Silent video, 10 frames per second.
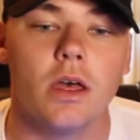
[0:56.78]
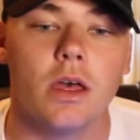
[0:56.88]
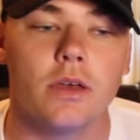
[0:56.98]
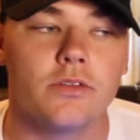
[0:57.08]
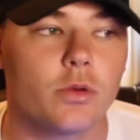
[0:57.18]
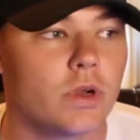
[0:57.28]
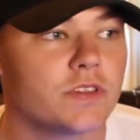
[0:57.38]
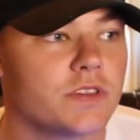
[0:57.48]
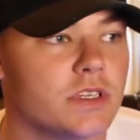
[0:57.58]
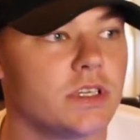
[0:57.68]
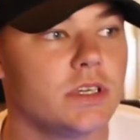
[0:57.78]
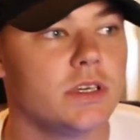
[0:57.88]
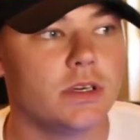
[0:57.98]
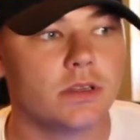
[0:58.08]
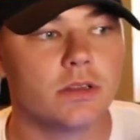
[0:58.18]
If you want to
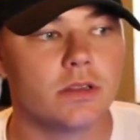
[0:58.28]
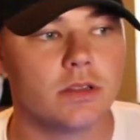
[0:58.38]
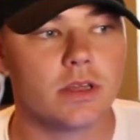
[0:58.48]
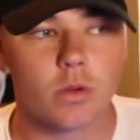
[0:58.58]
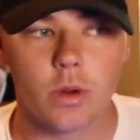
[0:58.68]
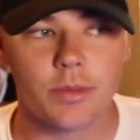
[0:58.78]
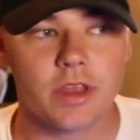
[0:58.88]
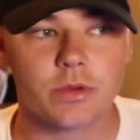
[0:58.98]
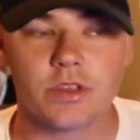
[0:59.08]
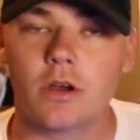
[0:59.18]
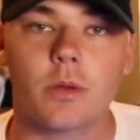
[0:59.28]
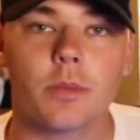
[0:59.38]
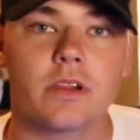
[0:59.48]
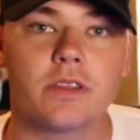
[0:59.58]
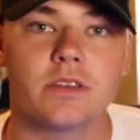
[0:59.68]
see the equipment that we talk
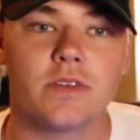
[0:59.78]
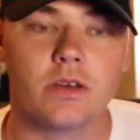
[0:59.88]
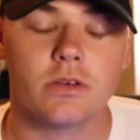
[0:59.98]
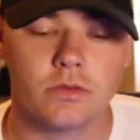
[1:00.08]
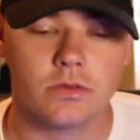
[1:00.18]
about in this video